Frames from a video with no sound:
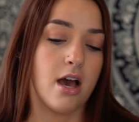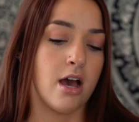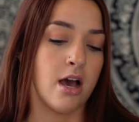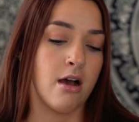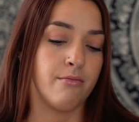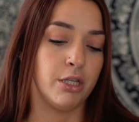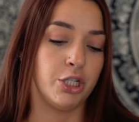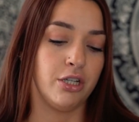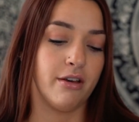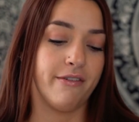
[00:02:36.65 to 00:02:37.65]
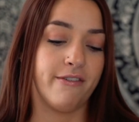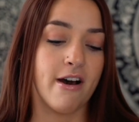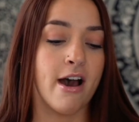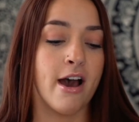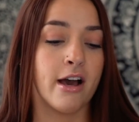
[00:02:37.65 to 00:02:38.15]
The Chia
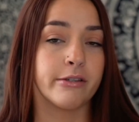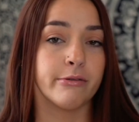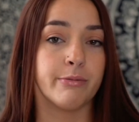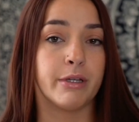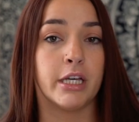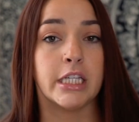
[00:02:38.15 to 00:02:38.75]
Flax was because